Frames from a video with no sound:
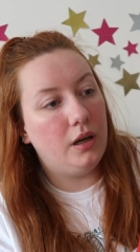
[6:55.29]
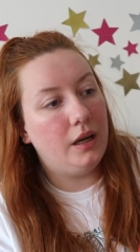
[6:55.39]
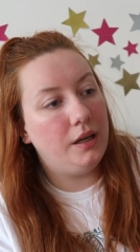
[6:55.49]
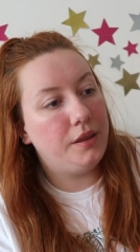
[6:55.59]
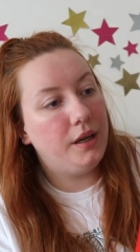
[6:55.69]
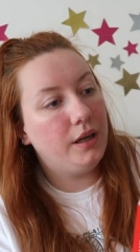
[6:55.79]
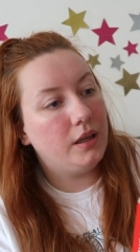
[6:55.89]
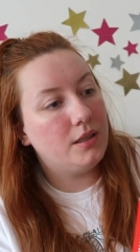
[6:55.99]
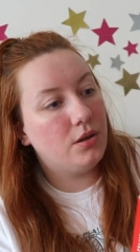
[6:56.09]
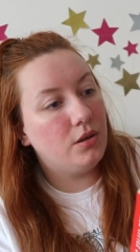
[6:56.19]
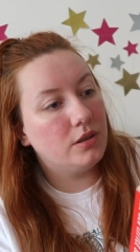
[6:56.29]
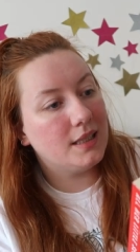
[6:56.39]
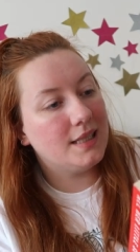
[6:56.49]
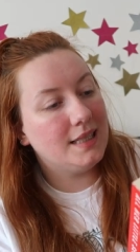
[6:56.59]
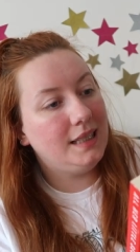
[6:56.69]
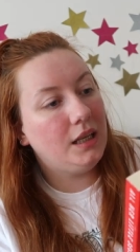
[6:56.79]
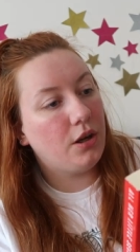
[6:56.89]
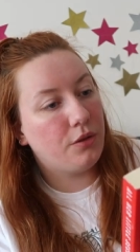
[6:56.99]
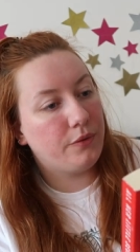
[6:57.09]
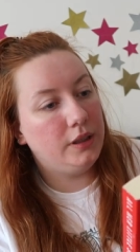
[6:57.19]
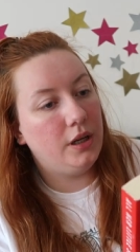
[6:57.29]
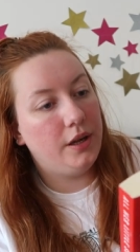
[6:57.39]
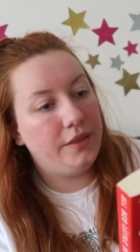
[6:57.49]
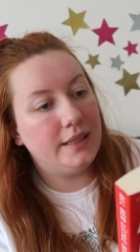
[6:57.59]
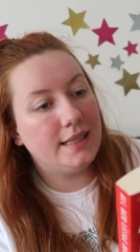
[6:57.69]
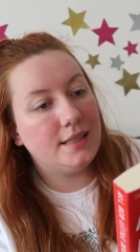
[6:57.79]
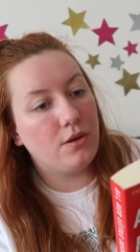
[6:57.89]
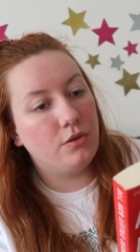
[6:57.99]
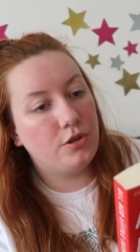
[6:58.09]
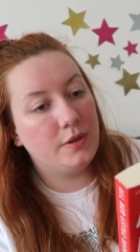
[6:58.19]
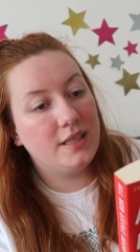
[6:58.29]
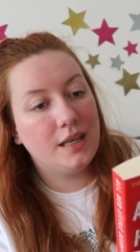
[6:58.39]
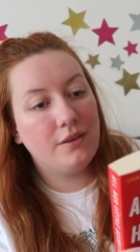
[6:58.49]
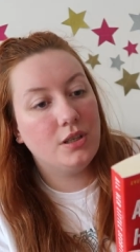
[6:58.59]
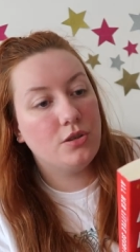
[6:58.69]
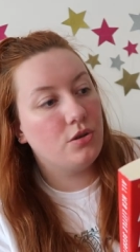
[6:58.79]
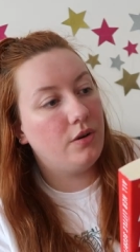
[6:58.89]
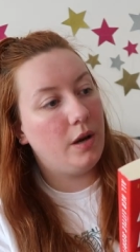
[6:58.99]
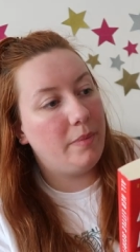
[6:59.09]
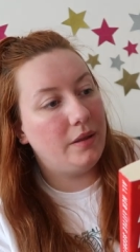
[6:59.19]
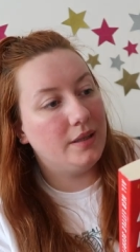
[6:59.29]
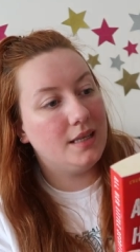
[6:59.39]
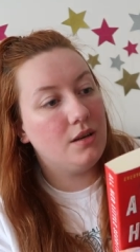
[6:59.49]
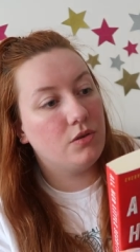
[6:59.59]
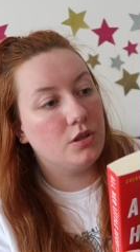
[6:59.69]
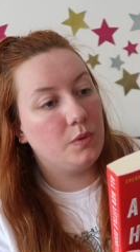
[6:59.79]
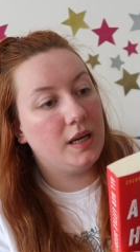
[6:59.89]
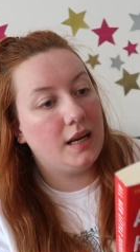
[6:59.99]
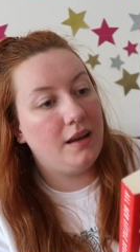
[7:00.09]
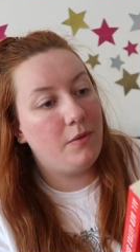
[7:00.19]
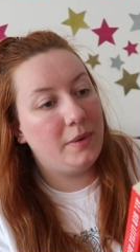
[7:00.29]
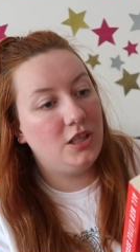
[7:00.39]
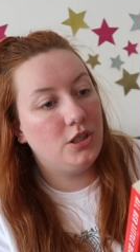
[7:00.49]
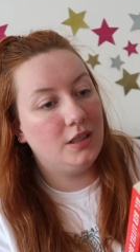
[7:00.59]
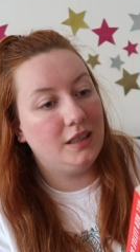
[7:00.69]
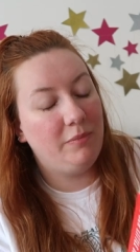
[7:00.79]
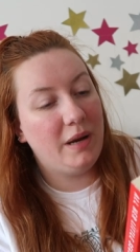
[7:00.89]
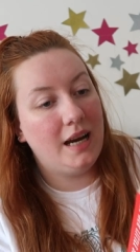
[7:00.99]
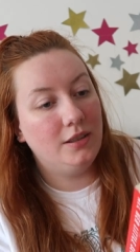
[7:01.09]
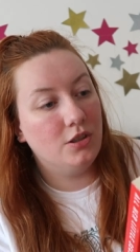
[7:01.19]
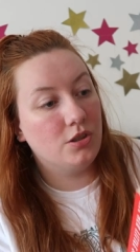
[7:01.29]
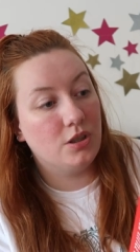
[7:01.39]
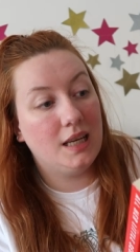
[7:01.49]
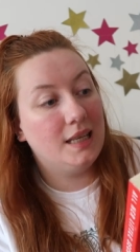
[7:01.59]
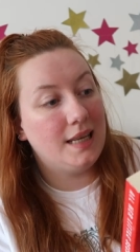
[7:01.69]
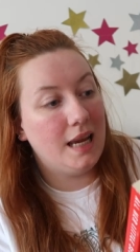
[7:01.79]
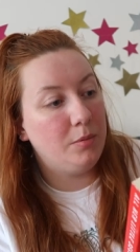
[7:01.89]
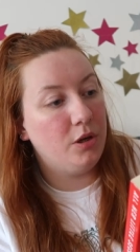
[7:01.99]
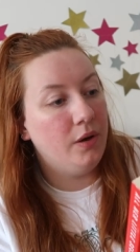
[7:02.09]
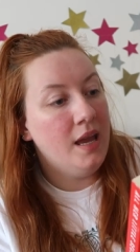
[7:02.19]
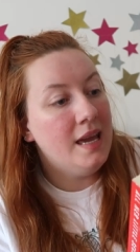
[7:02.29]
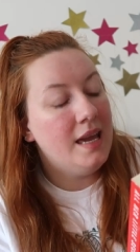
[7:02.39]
I think a taut, sleek thriller that is also a searing story about the secrets we can never manage to leave behind. A stunning debut.